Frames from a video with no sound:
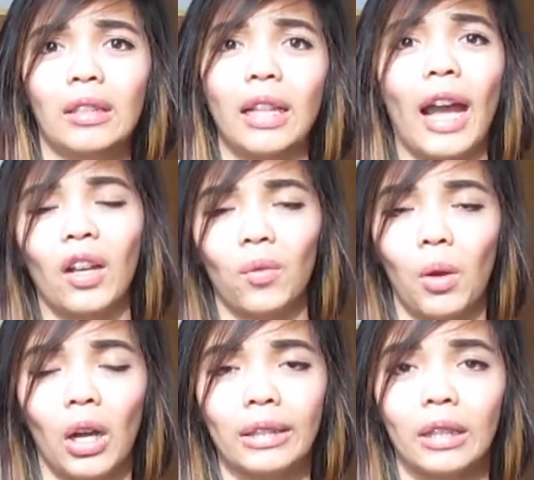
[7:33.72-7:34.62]
stack of
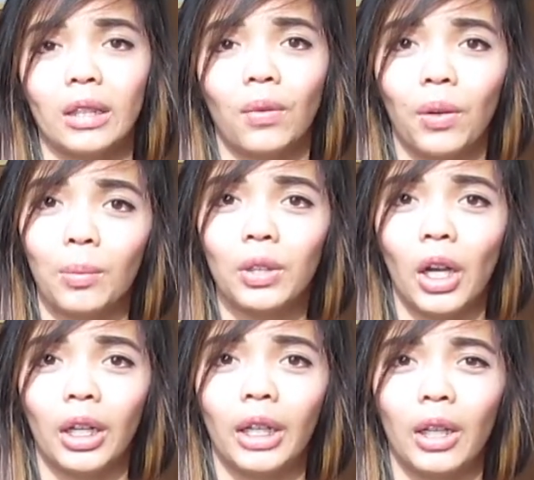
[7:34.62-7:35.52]
boxes from
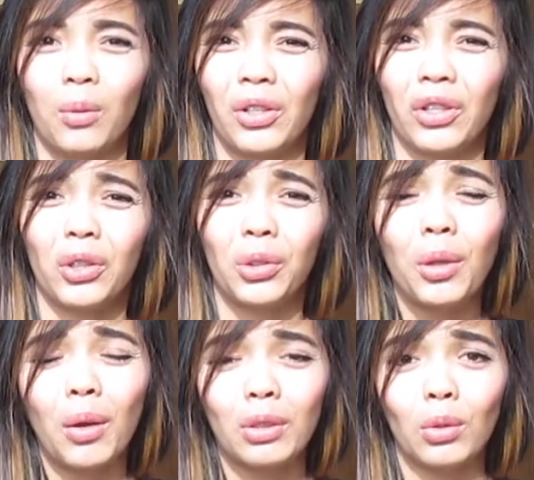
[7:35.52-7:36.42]
Target, which is
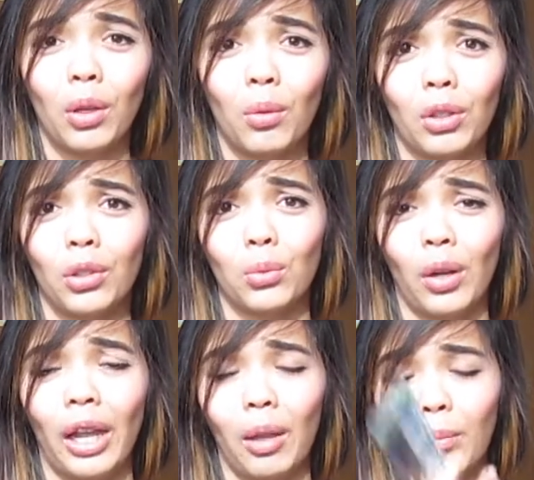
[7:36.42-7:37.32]
2 hours away, which is
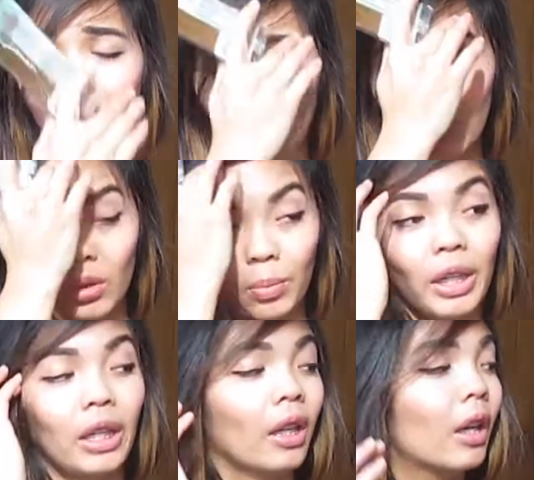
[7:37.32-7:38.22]
why I bought so
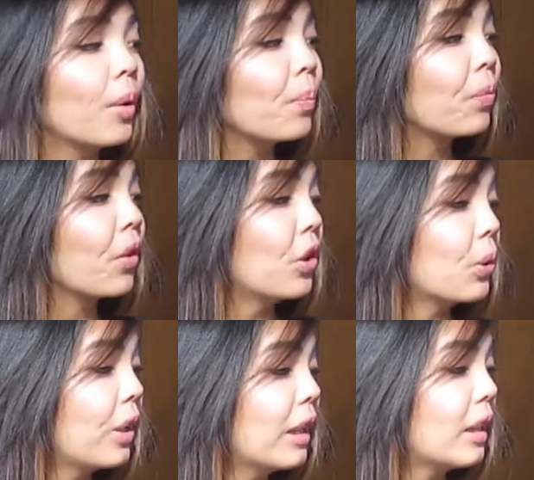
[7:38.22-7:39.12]
many. This
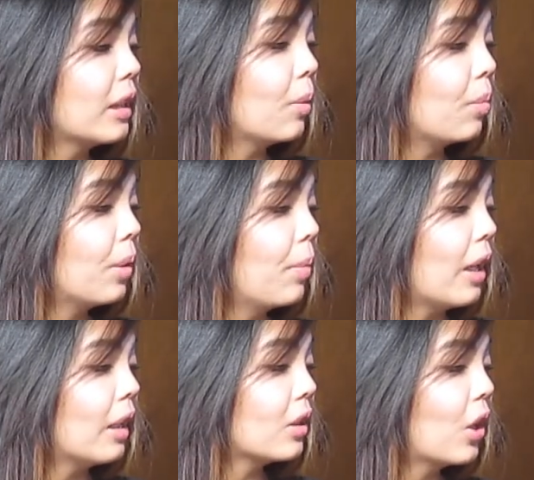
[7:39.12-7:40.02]
one is a Simply
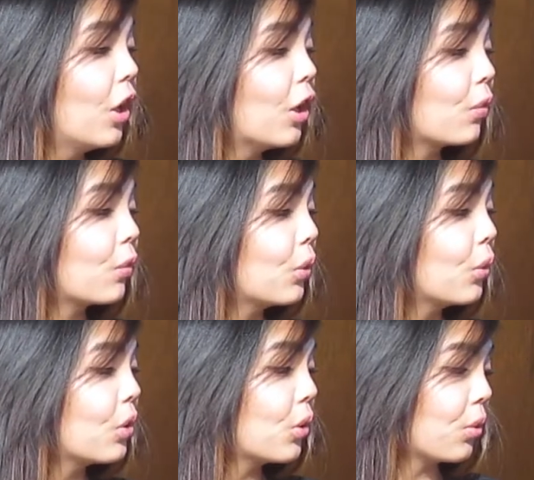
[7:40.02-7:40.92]
Balanced
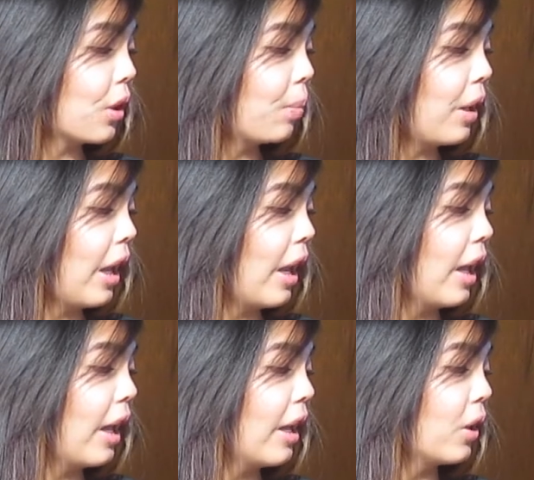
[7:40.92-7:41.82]
fruit strip
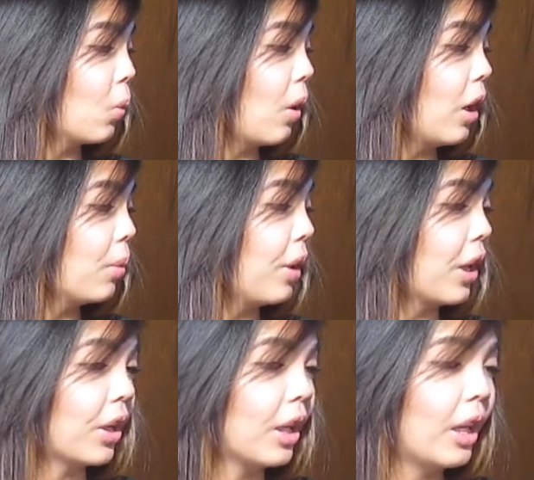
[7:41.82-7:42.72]
and wild
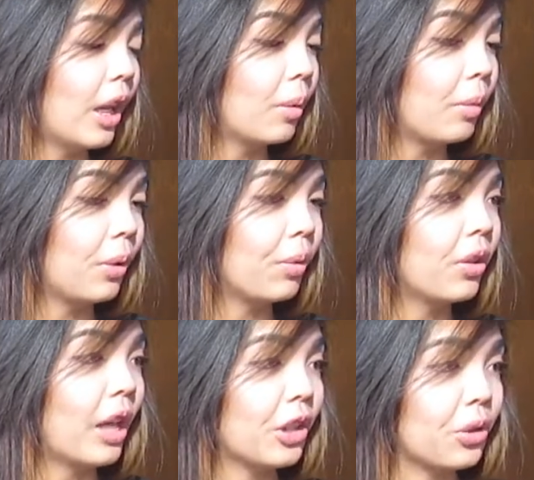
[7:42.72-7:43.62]
berry, and made
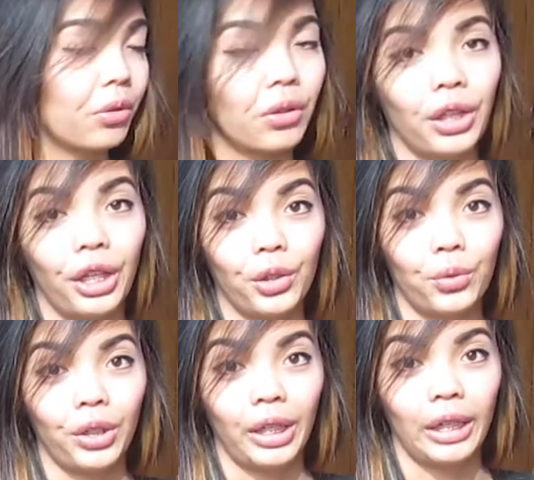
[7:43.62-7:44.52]
with natural
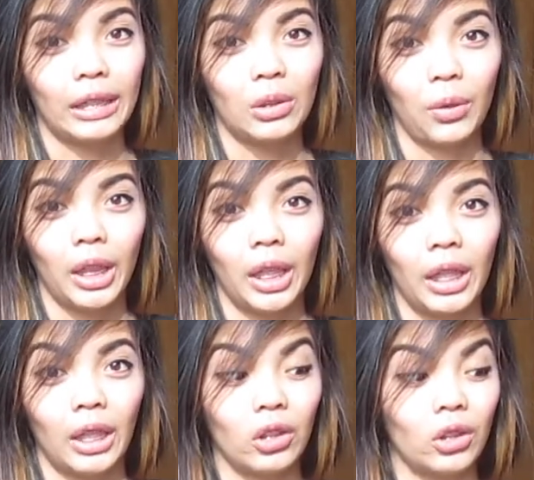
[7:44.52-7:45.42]
ingredients, so I
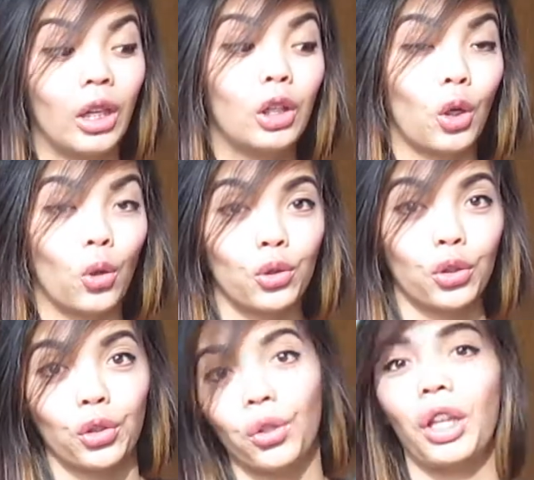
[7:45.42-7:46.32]
think it is
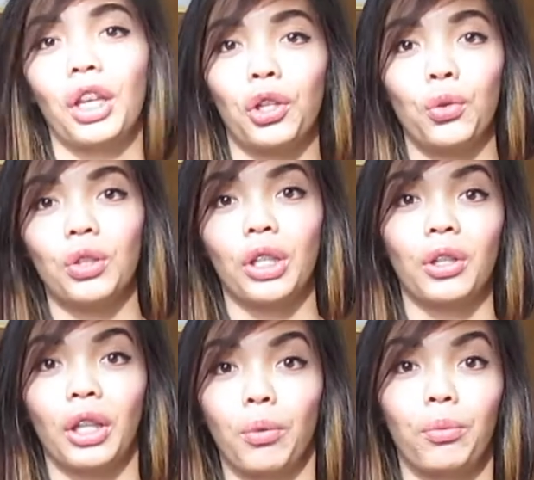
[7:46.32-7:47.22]
kosher, so they didn't use
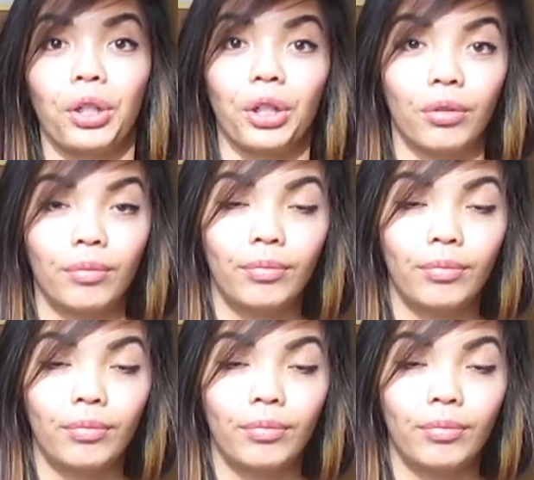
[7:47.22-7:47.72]
any like weird,